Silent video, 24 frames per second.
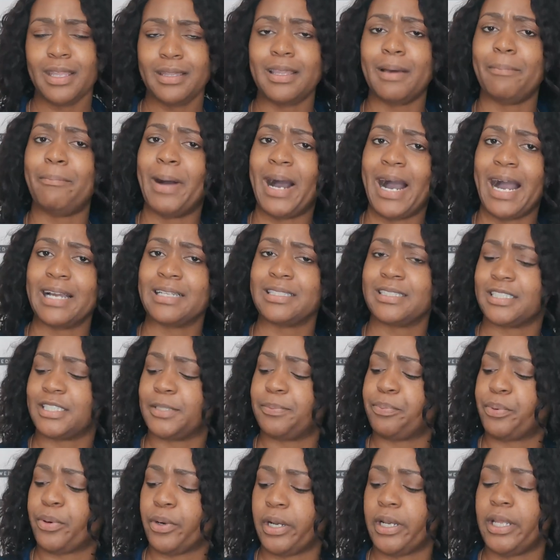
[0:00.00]
The box
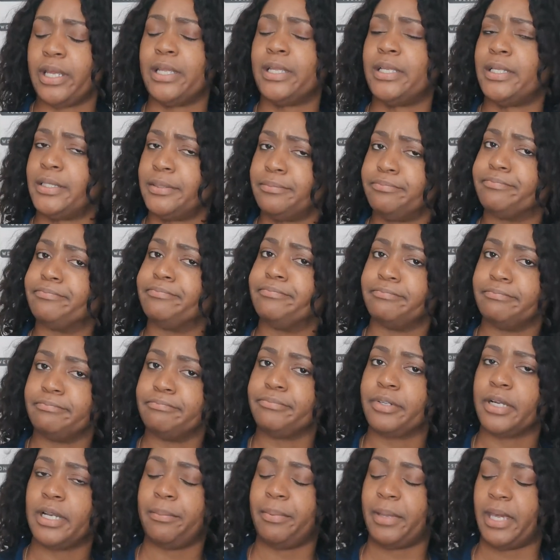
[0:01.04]
is pretty
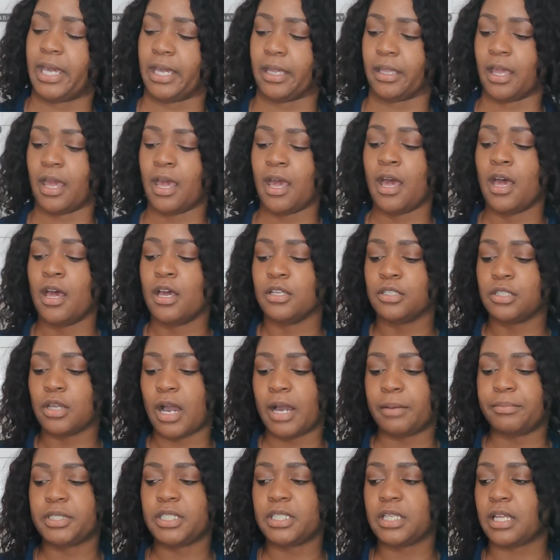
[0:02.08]
big. So
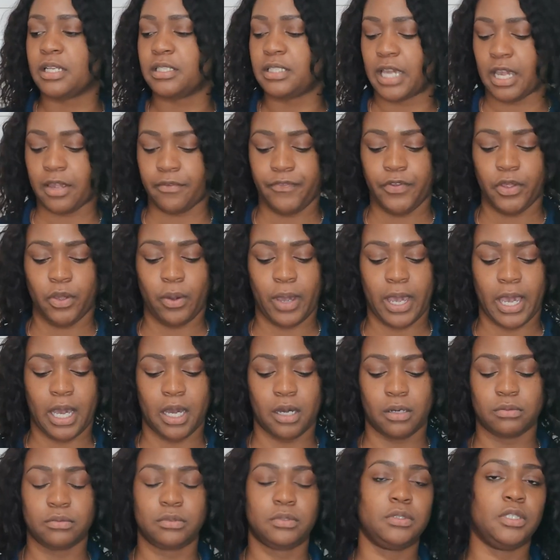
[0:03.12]
I'm just going to take a few
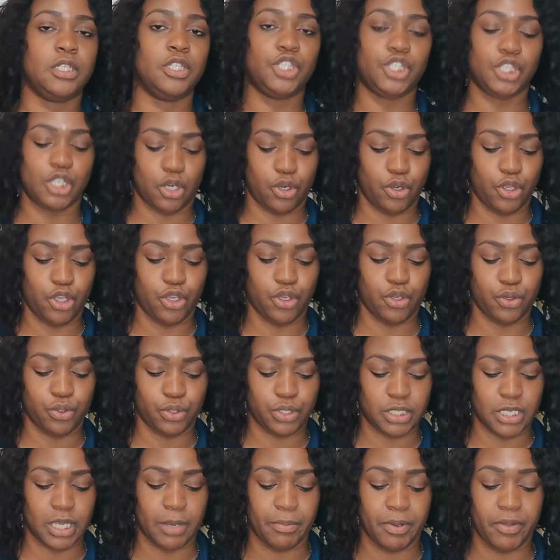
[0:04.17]
out to show
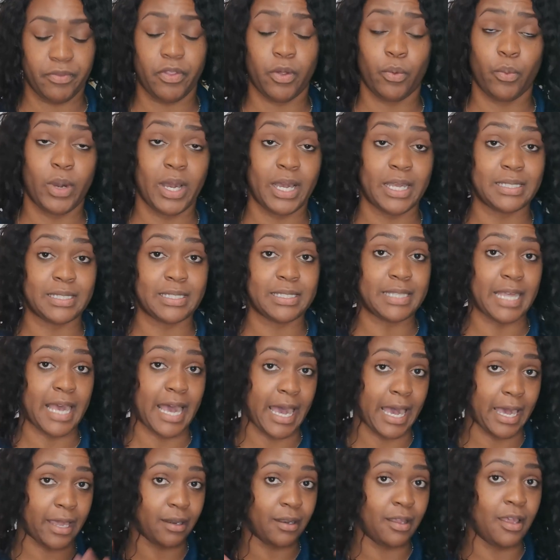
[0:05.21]
you some of the ones
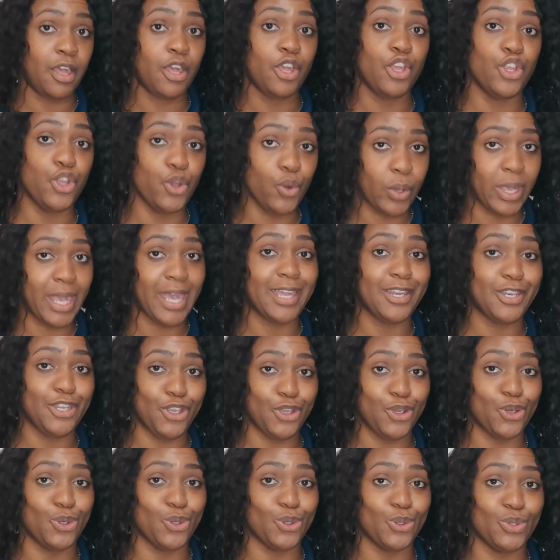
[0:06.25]
that you can
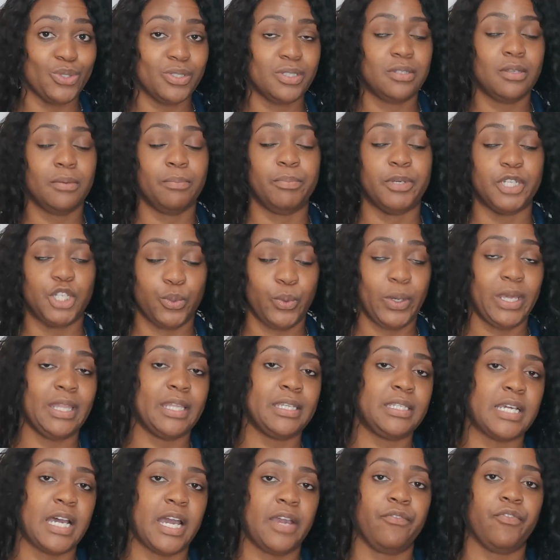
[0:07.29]
use between
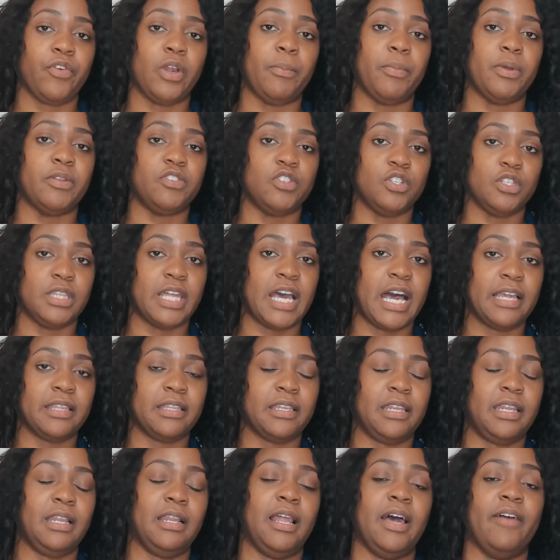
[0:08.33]
the time frame of
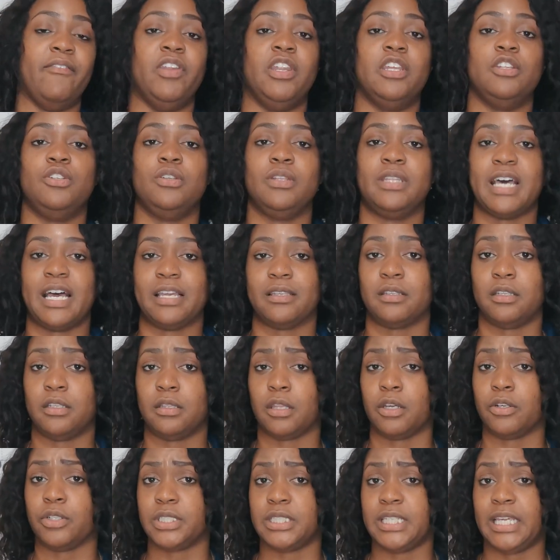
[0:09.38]
2011 and
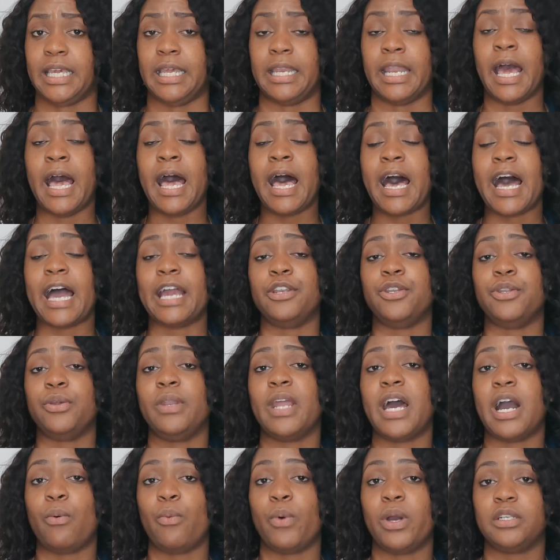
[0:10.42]
2013. I do
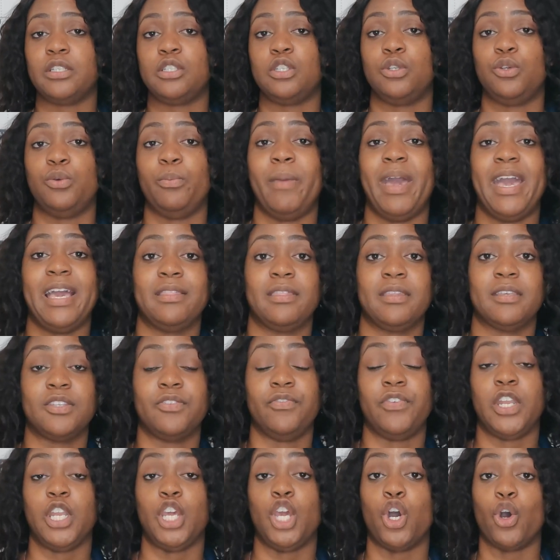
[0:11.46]
not want to make
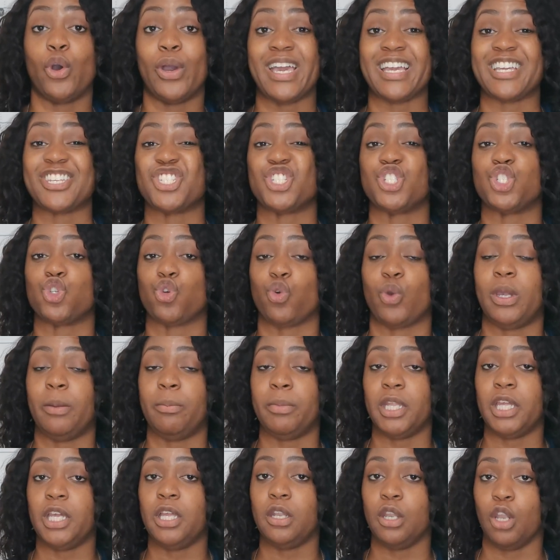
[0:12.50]
this video
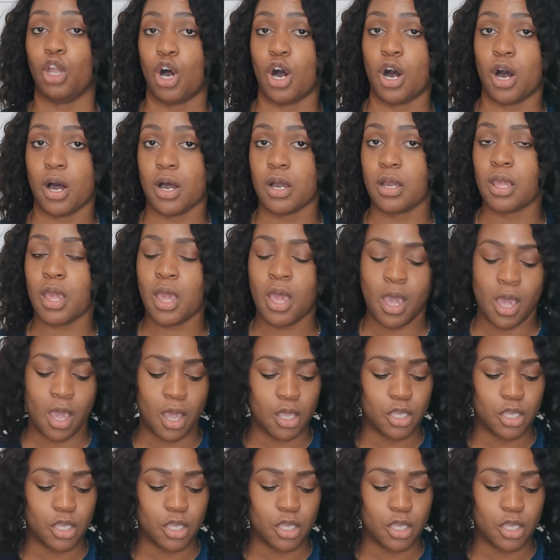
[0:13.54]
extremely long,